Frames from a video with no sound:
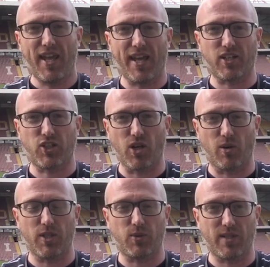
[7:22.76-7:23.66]
He had a
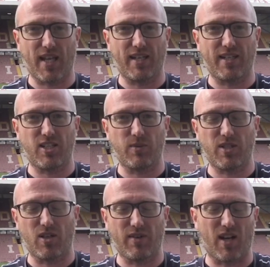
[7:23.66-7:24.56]
shot which was headed into
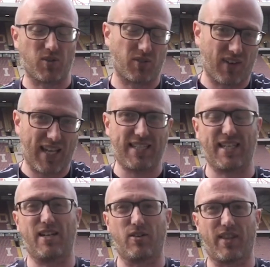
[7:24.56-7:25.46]
his own net, or
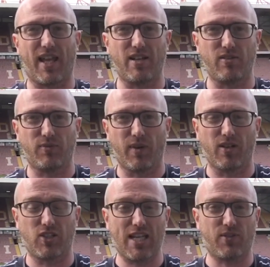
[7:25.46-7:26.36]
deflected in off the head
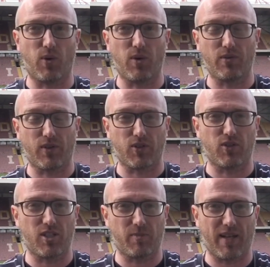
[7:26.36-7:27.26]
of James Vaughan, who of
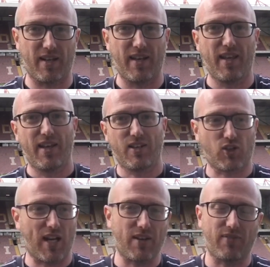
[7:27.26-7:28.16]
course used to be a
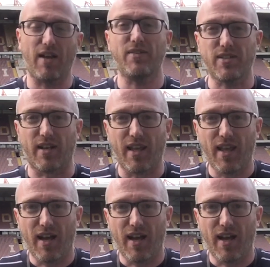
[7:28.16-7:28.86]
striker for Everton.